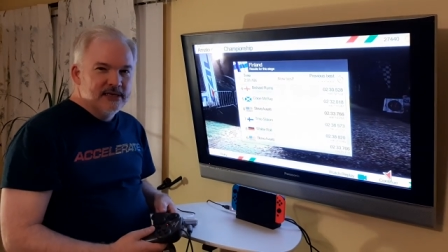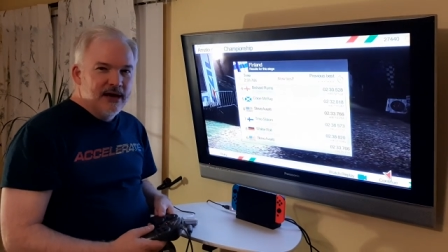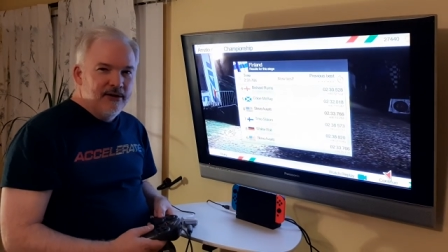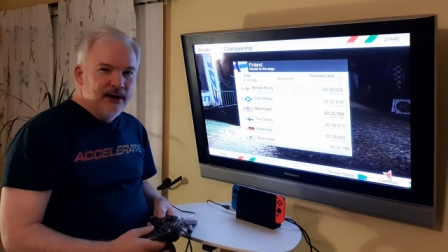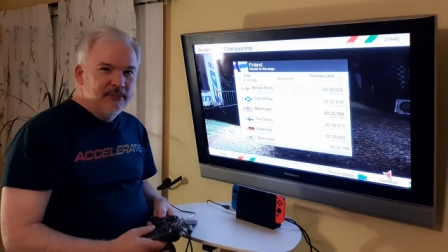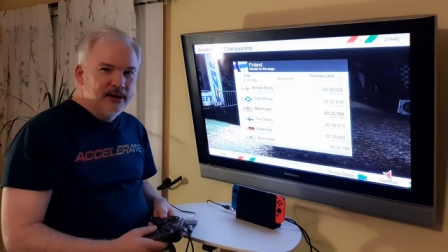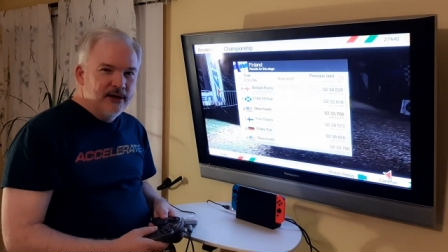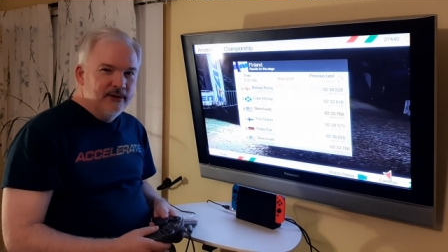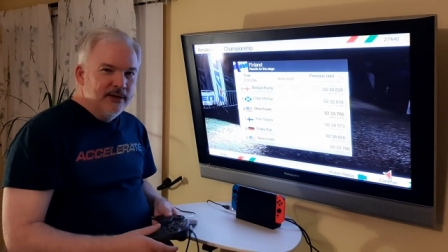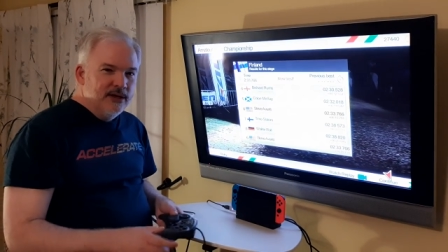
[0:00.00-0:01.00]
Now, I'm going
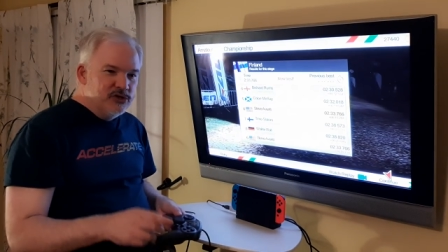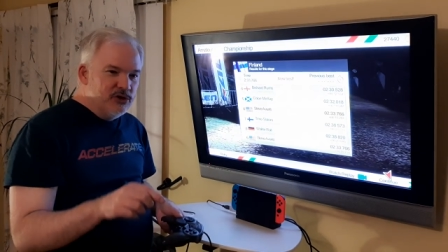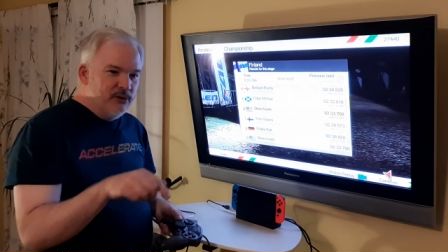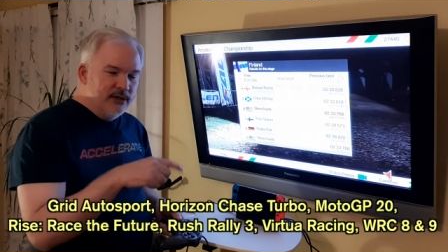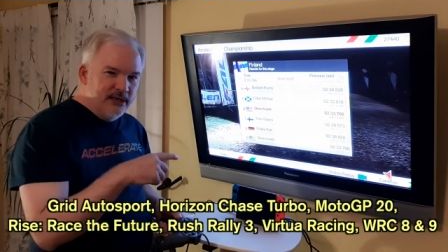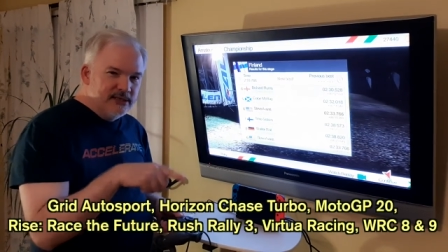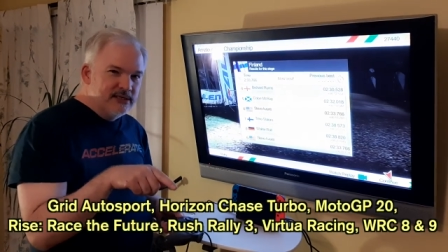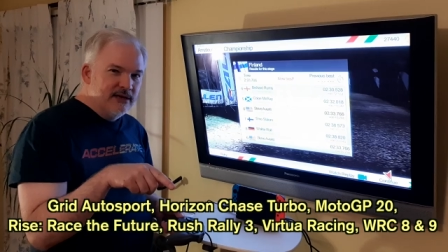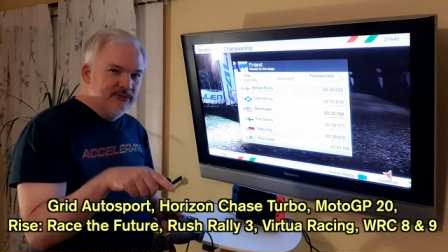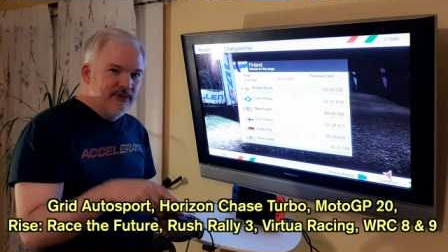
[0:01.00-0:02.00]
to show a
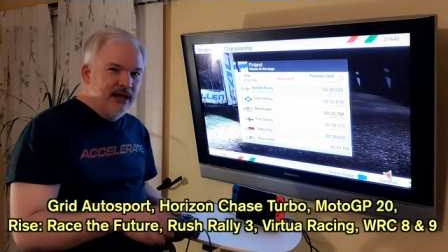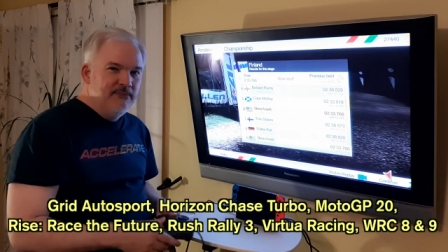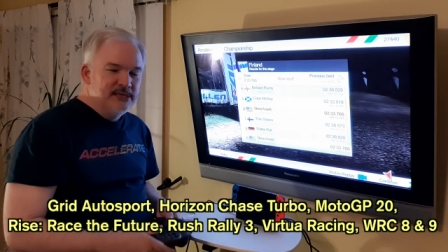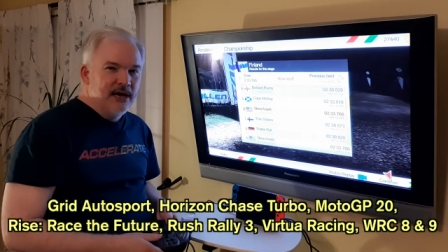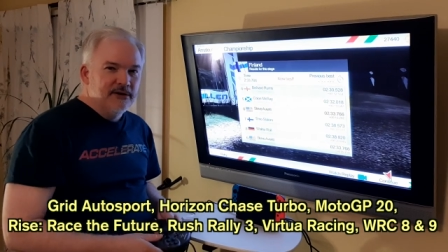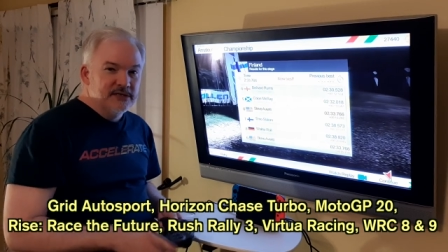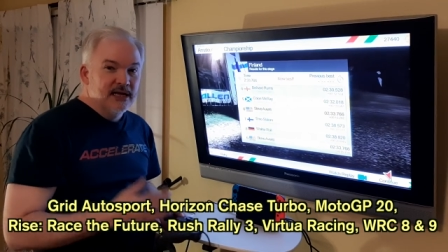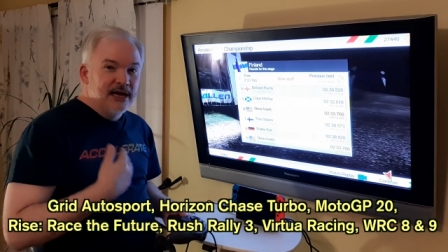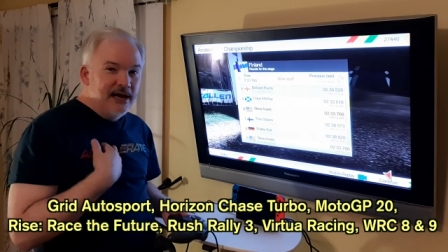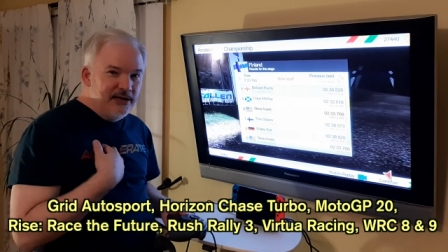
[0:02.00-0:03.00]
list of game titles
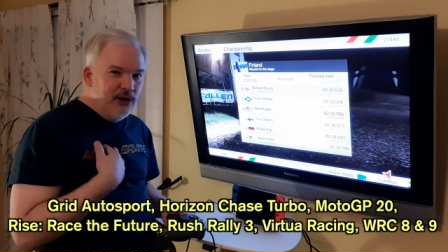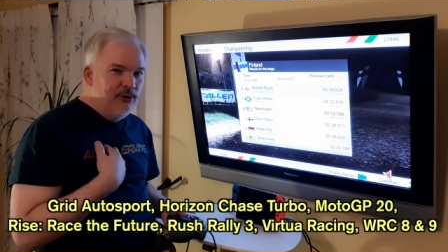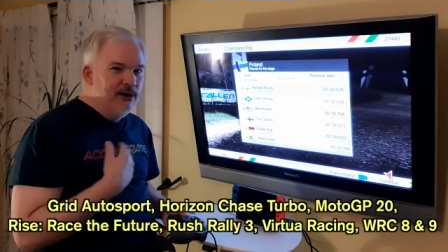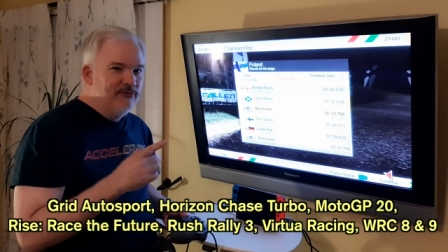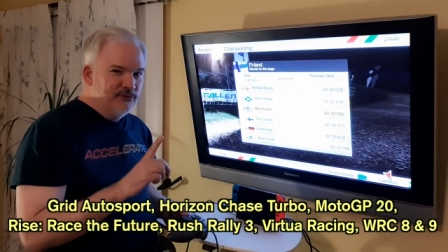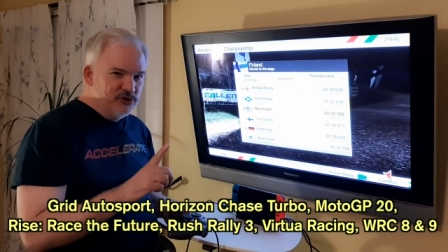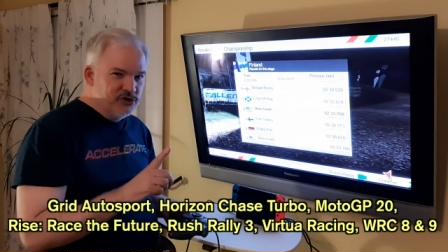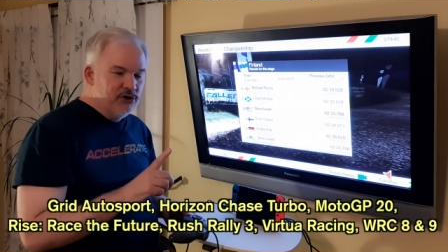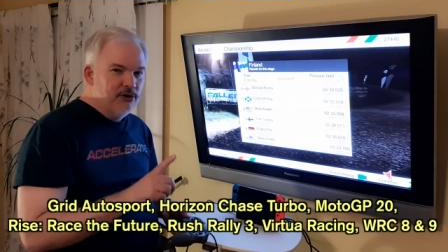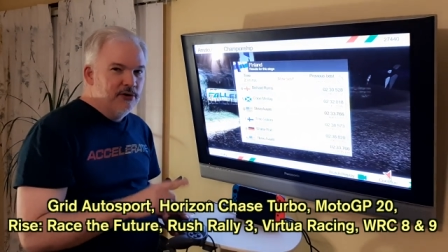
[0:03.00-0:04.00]
that I know of for
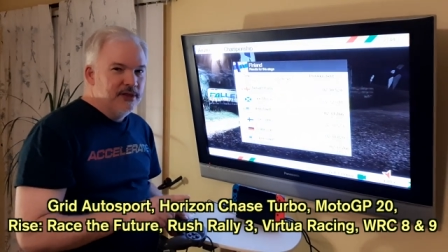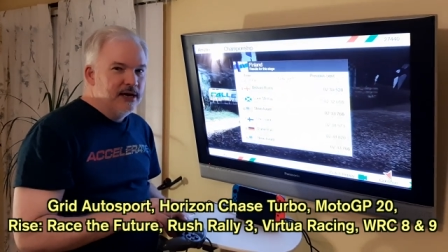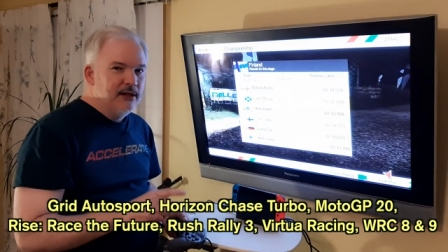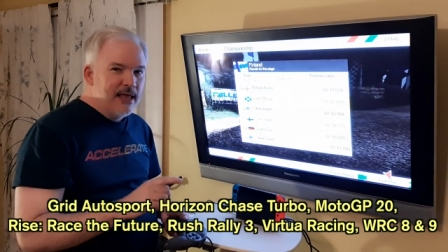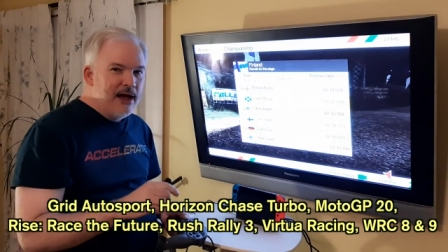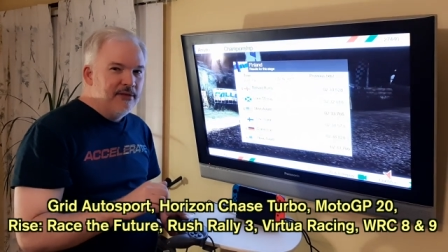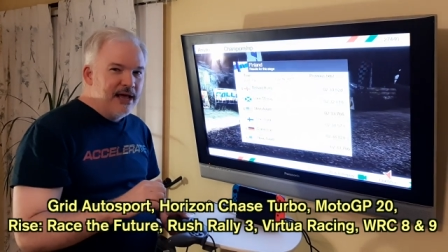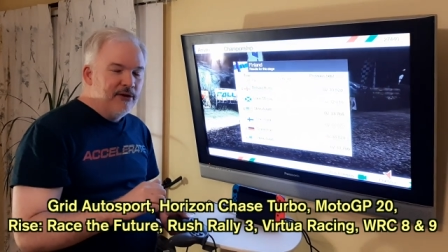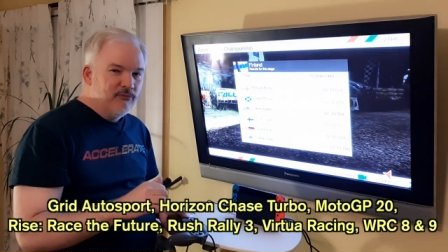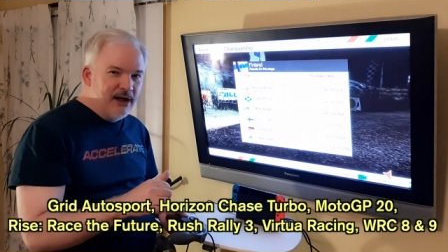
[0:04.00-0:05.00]
sure that allow
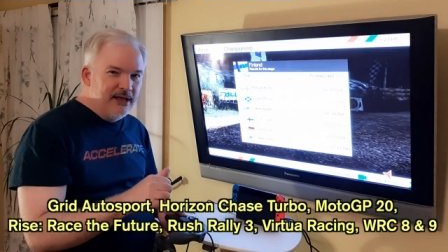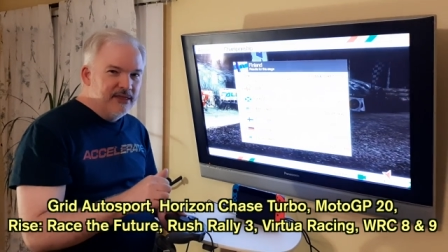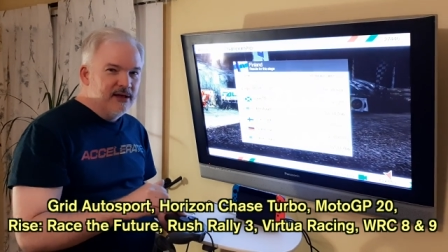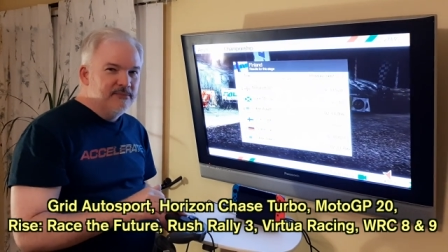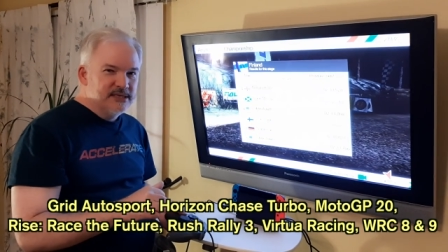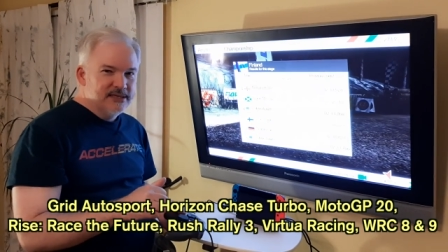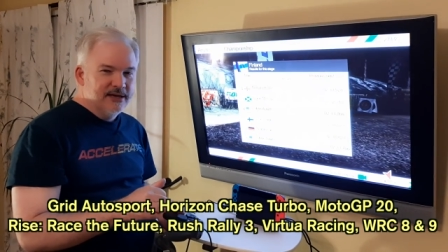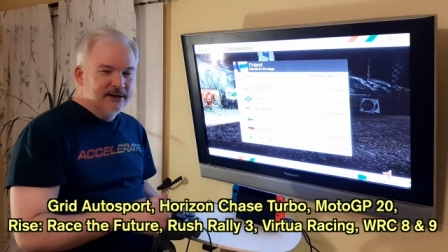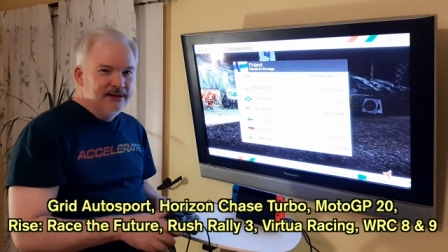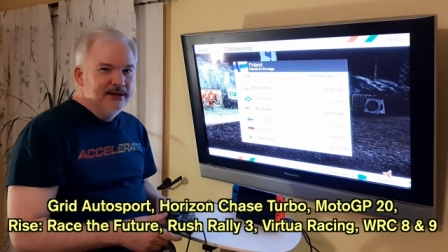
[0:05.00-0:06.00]
that right
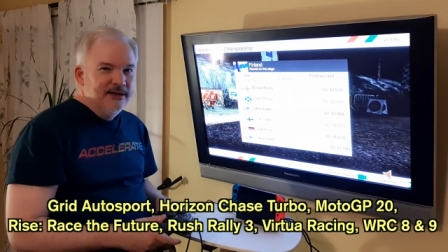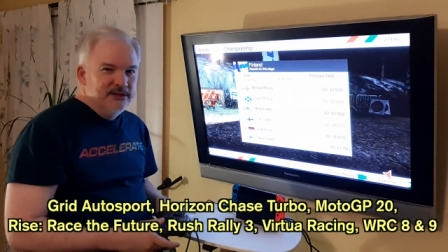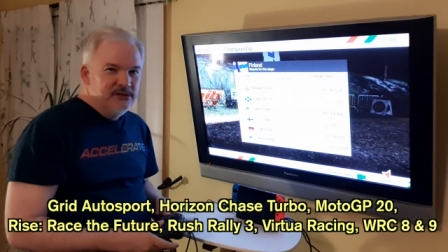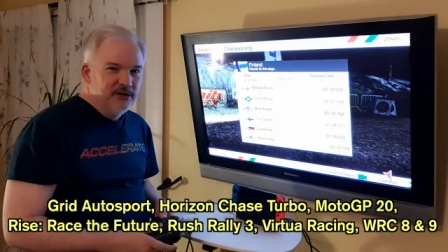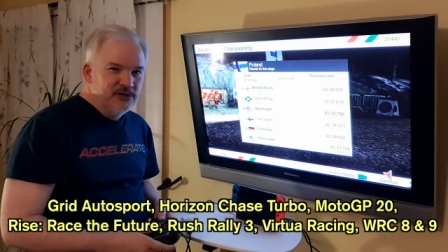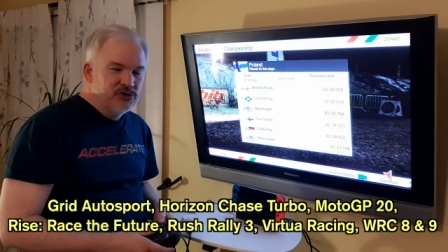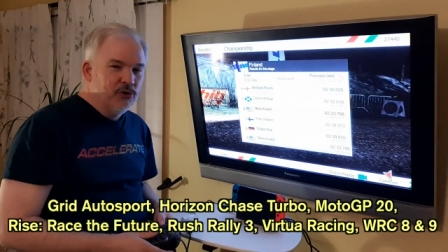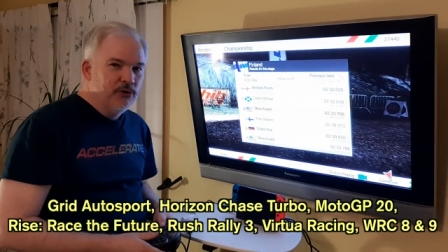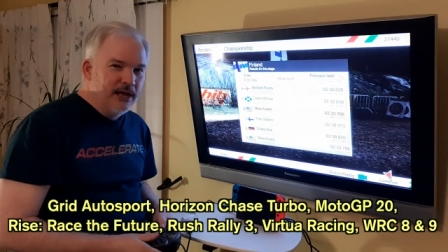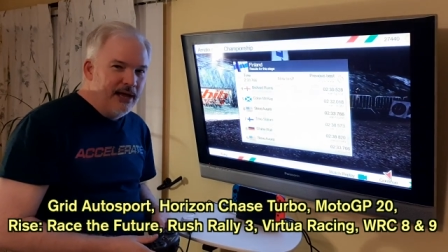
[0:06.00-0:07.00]
thumbstick to
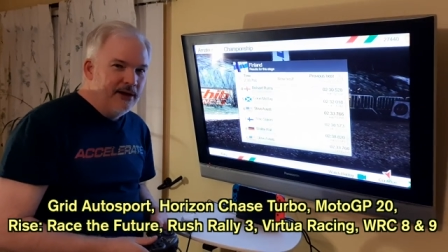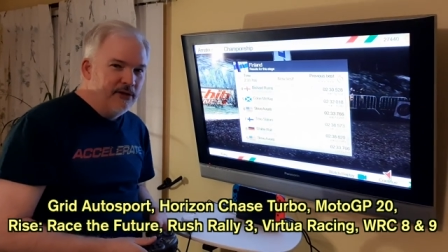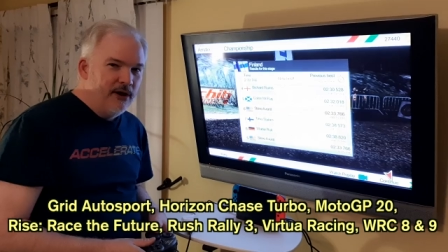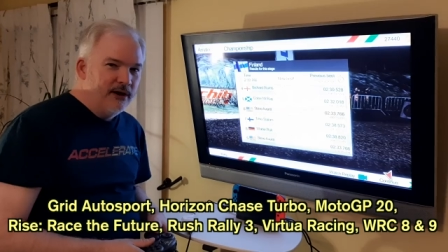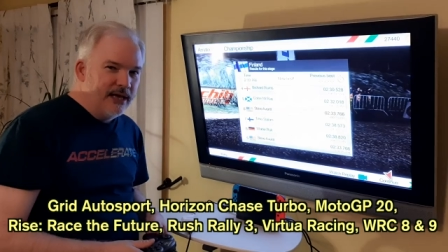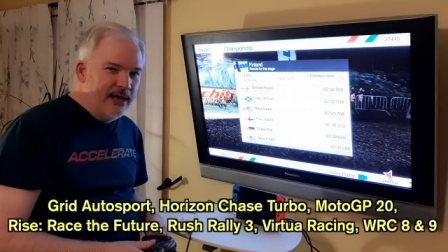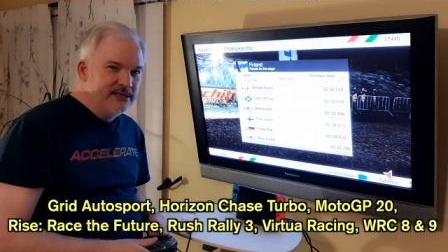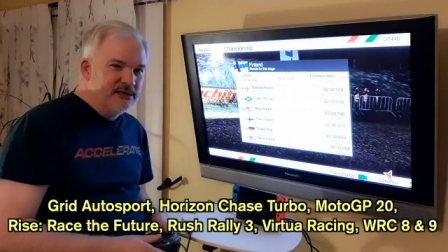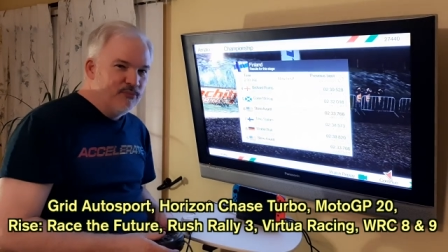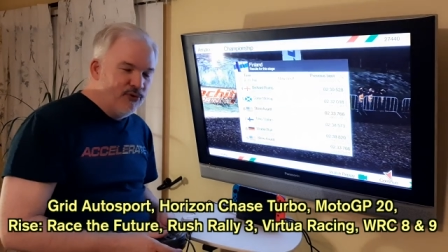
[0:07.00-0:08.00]
control analog
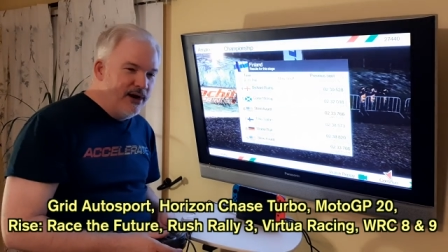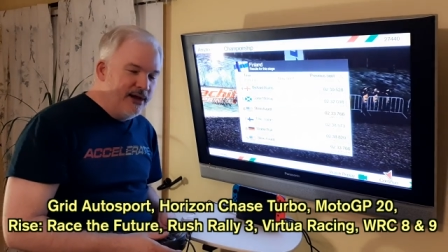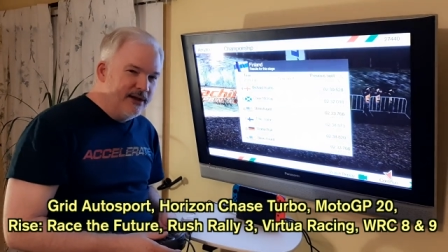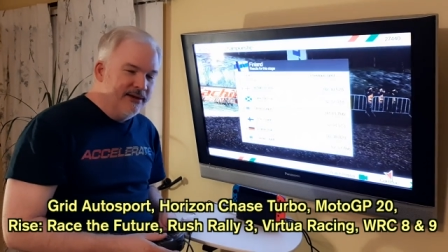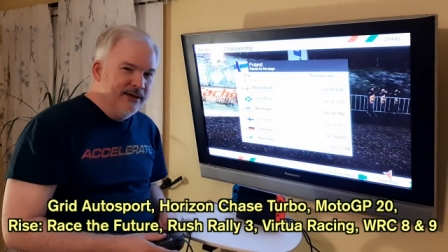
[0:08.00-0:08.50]
gas and brake.